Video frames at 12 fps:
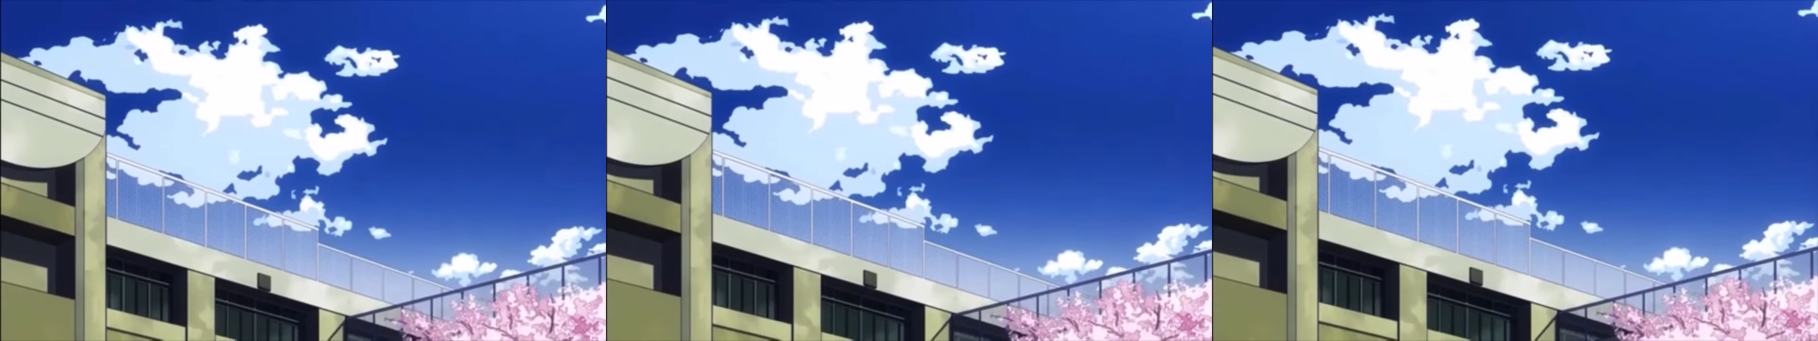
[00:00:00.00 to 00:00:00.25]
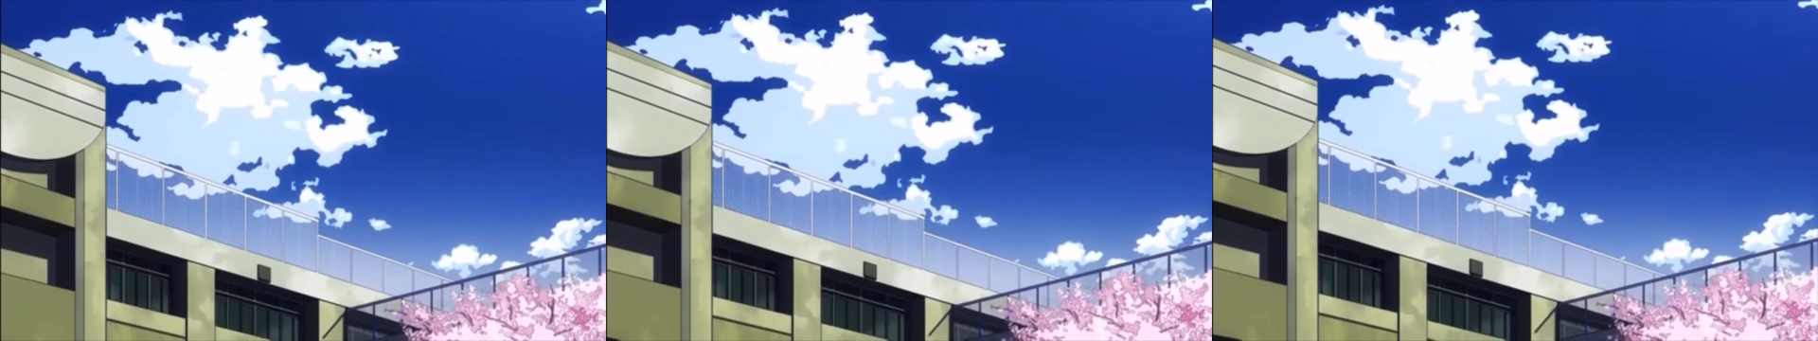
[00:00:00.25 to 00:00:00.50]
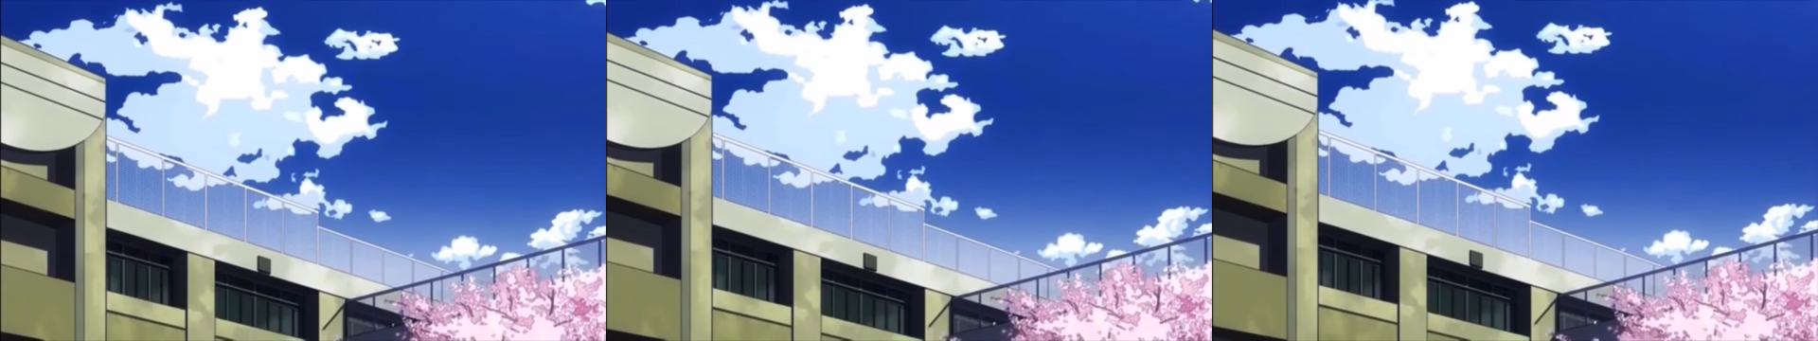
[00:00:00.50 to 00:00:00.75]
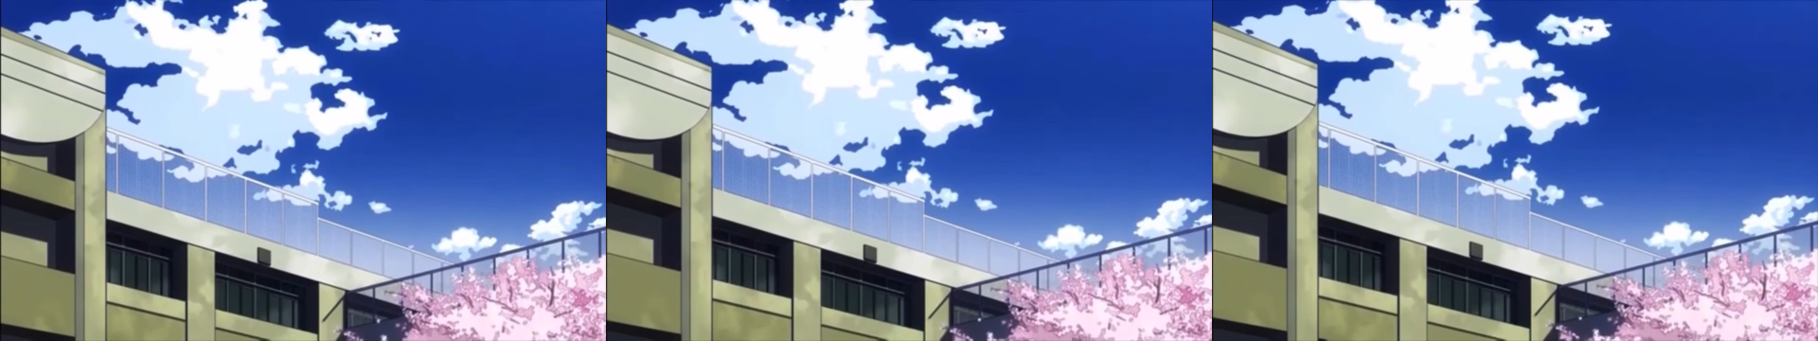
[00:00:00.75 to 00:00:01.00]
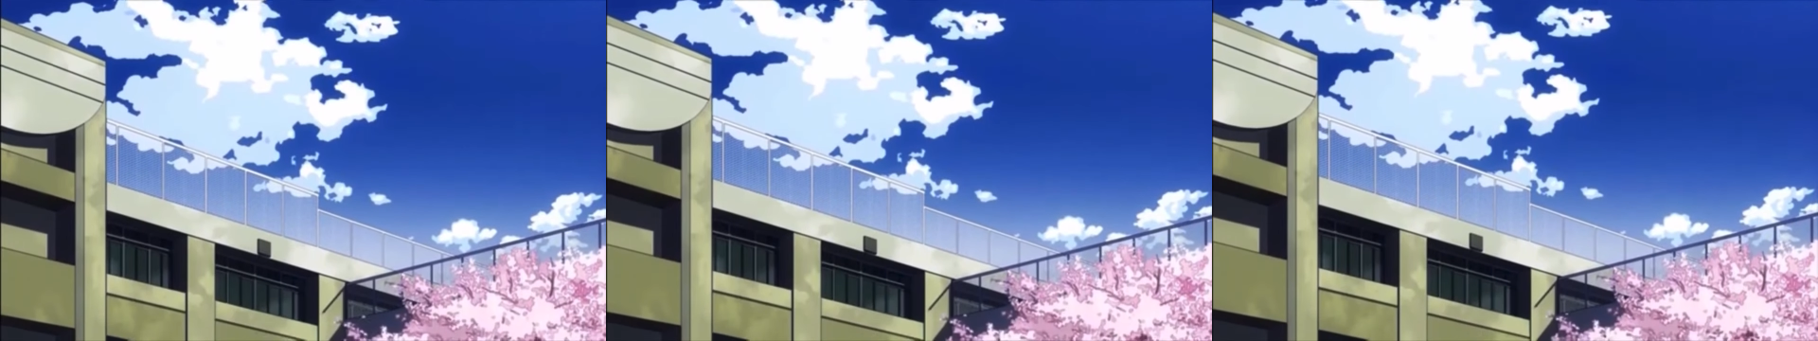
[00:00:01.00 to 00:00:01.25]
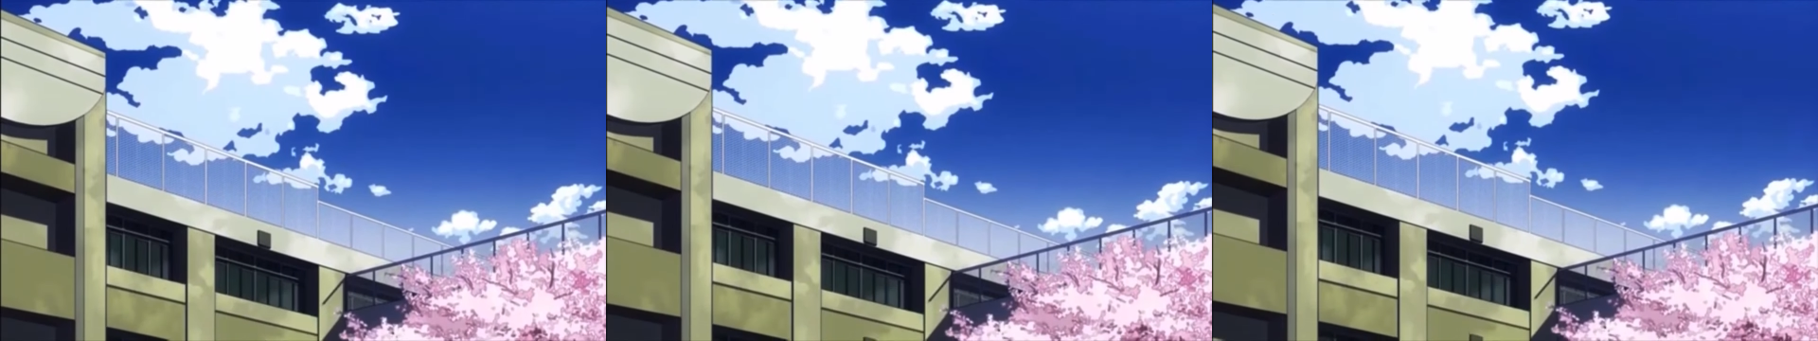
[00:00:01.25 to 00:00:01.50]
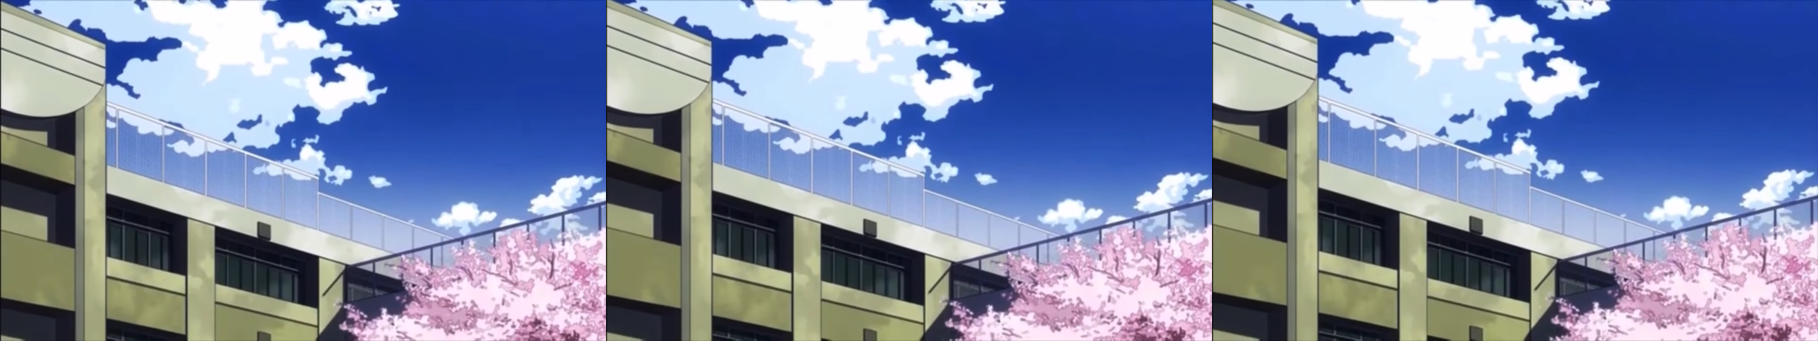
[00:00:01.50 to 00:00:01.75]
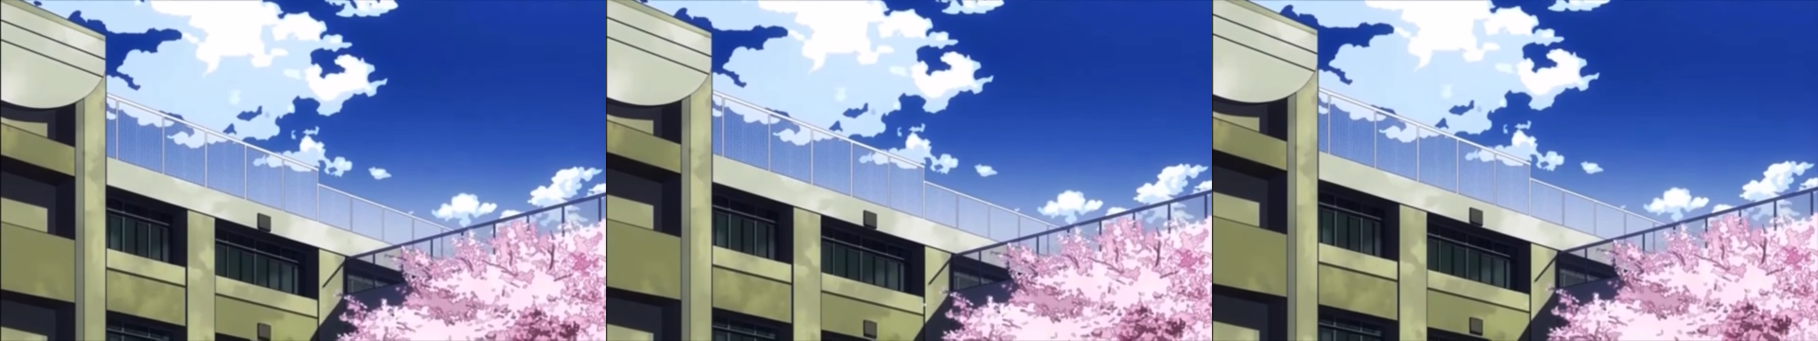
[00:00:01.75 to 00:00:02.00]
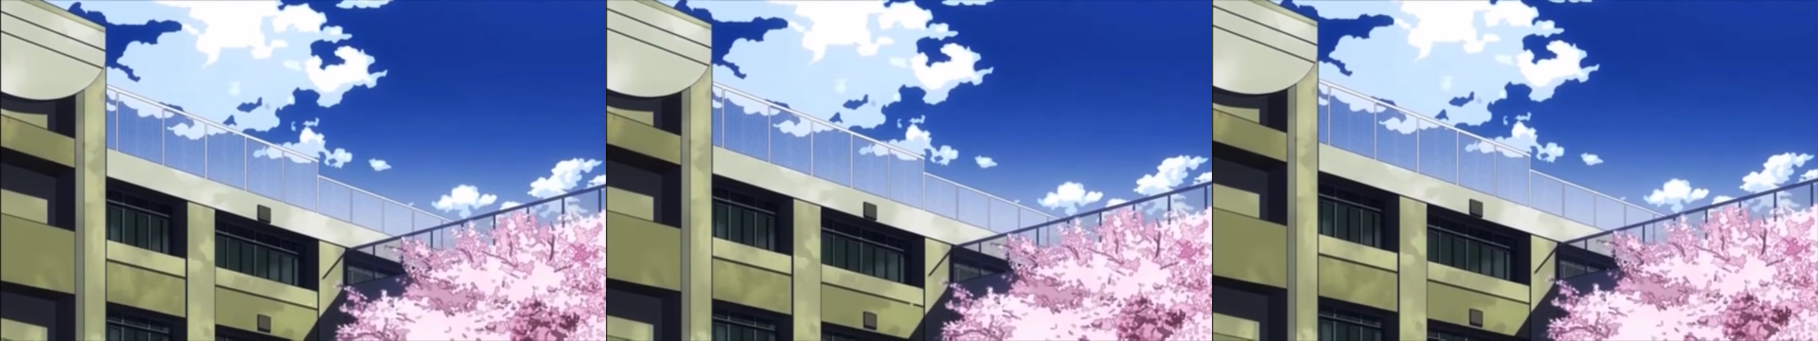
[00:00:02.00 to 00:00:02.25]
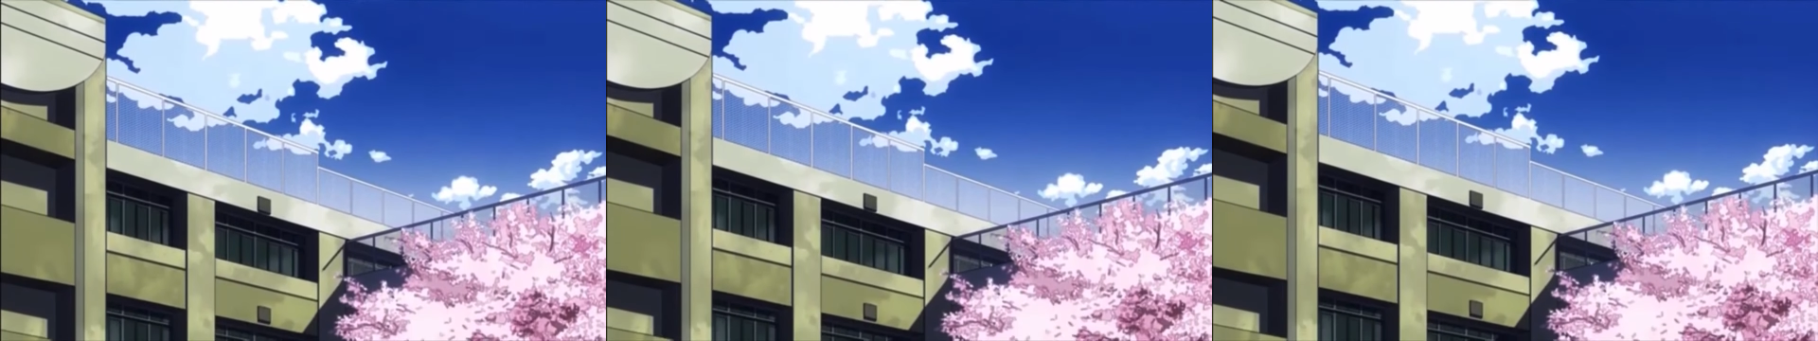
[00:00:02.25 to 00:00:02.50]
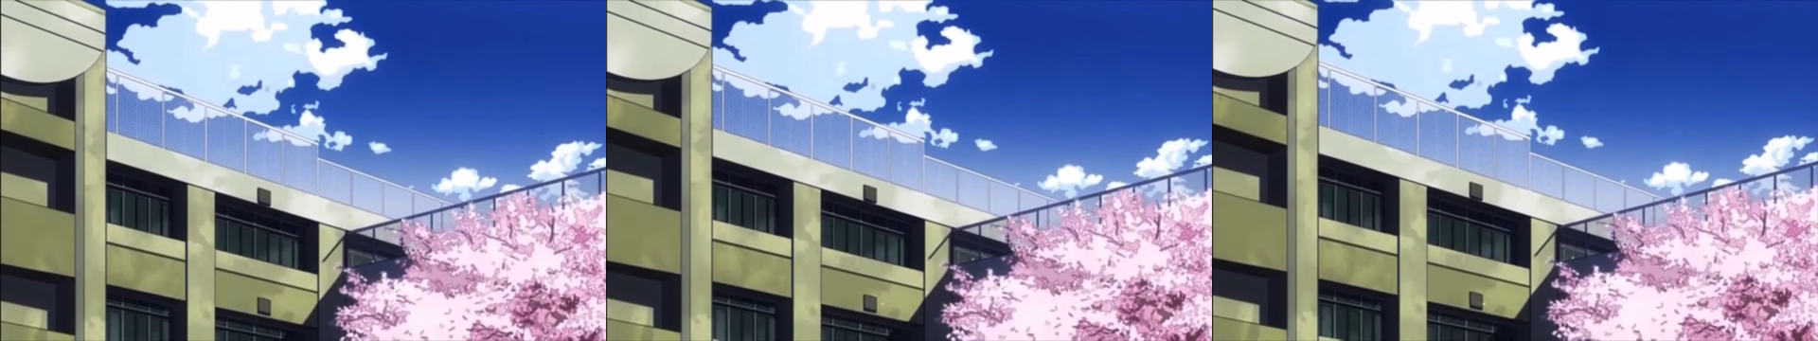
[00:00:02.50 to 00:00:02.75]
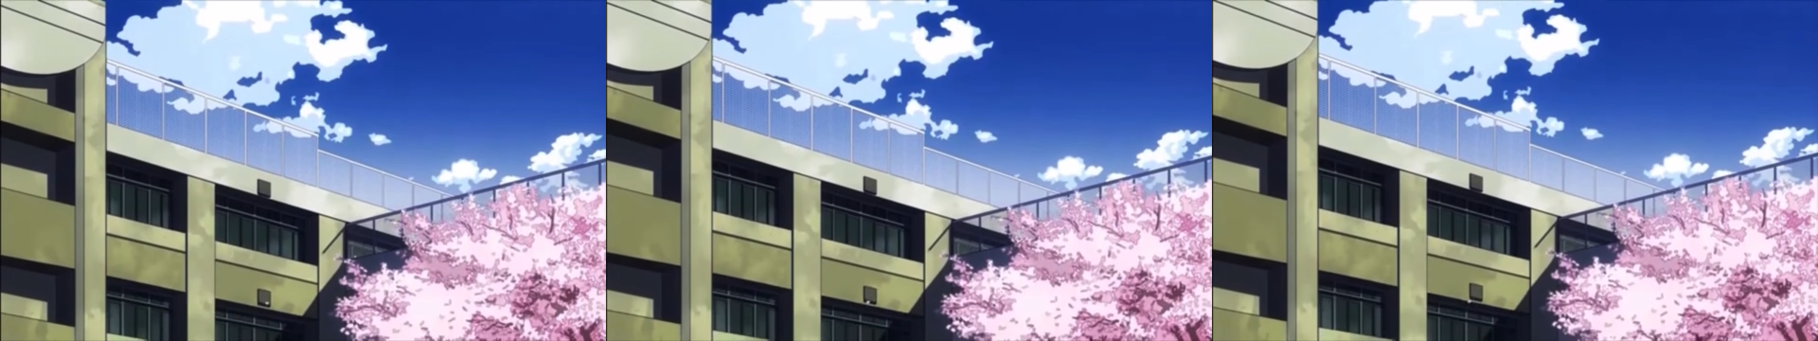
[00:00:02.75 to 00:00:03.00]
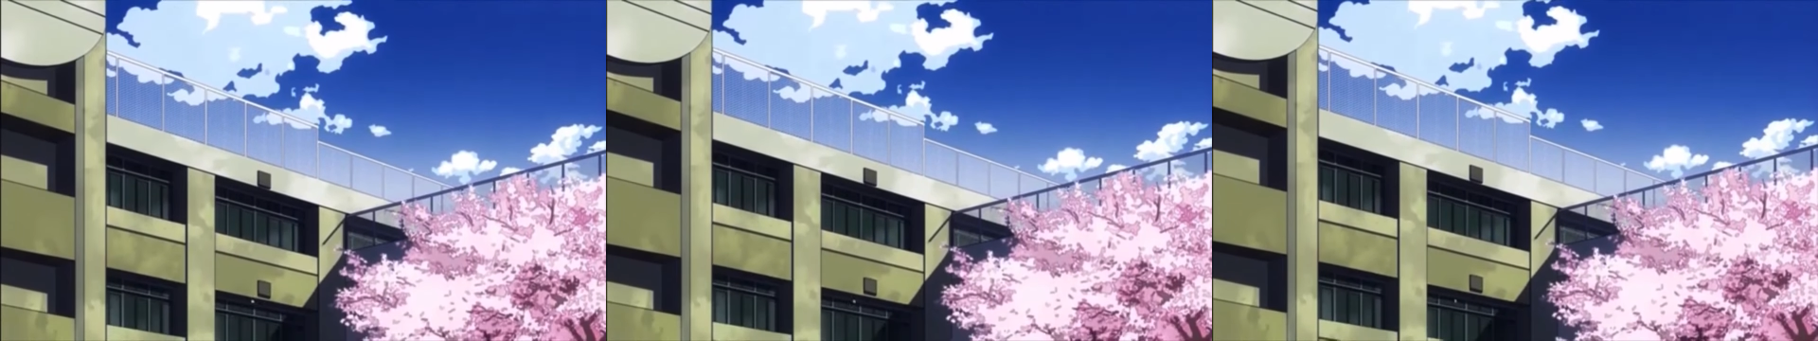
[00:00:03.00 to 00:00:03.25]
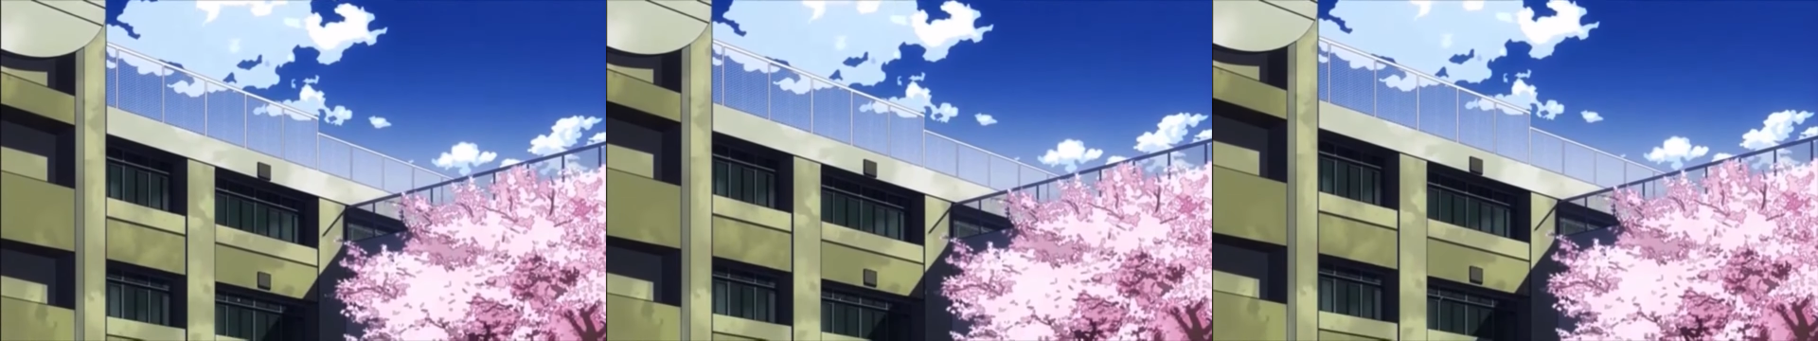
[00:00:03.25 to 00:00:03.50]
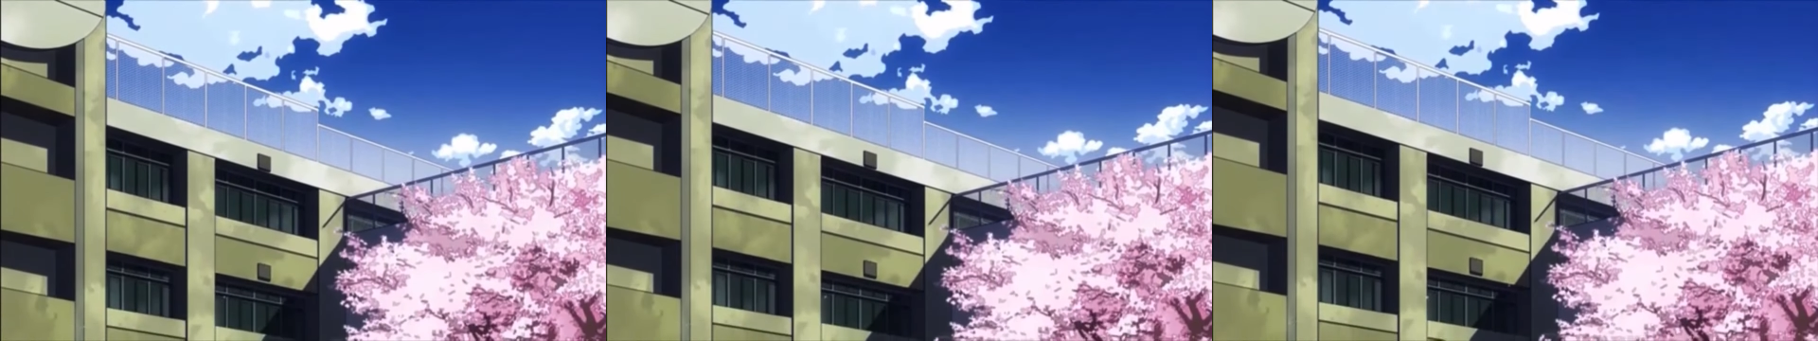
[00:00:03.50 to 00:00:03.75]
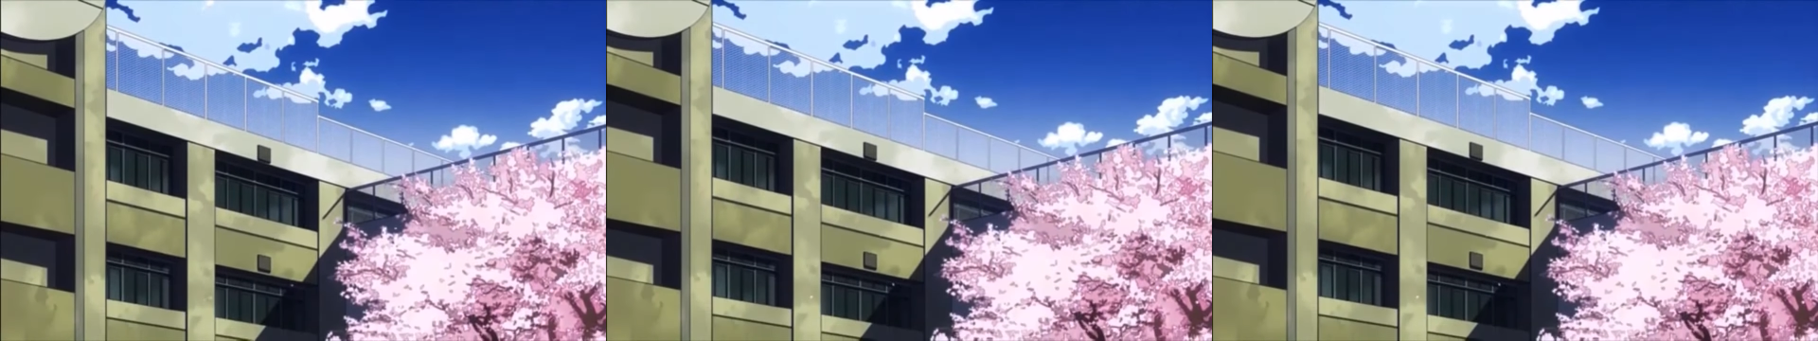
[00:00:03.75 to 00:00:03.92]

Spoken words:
(no speaker visible)